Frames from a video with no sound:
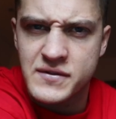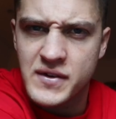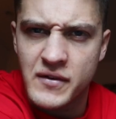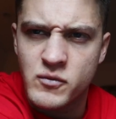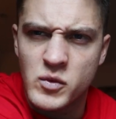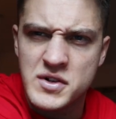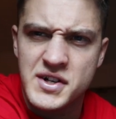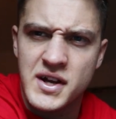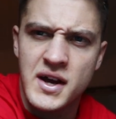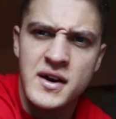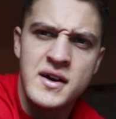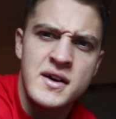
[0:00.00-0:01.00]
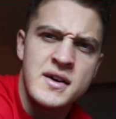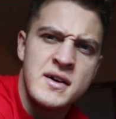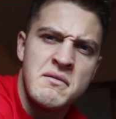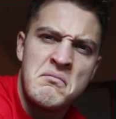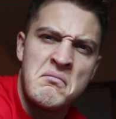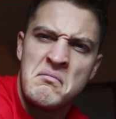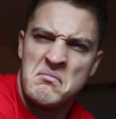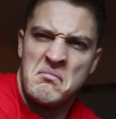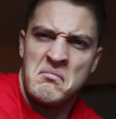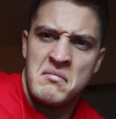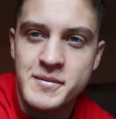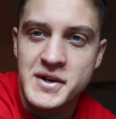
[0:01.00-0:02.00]
if you haven't watched it yet.
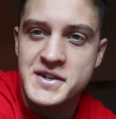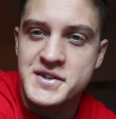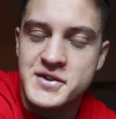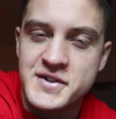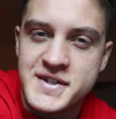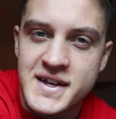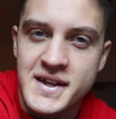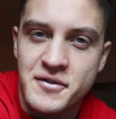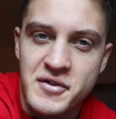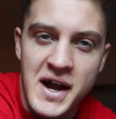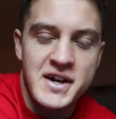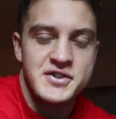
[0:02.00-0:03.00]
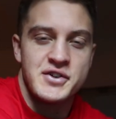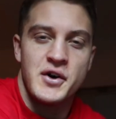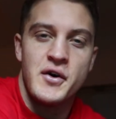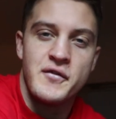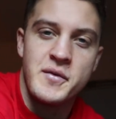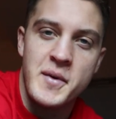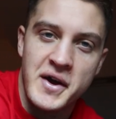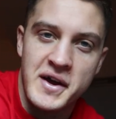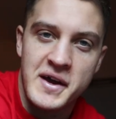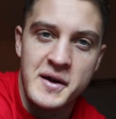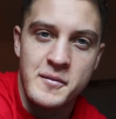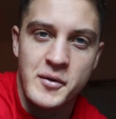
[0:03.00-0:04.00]
Because you can see the reaction of the
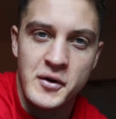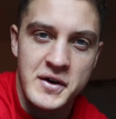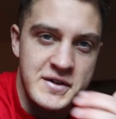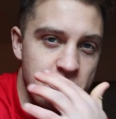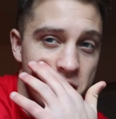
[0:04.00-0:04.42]
Burger King employees,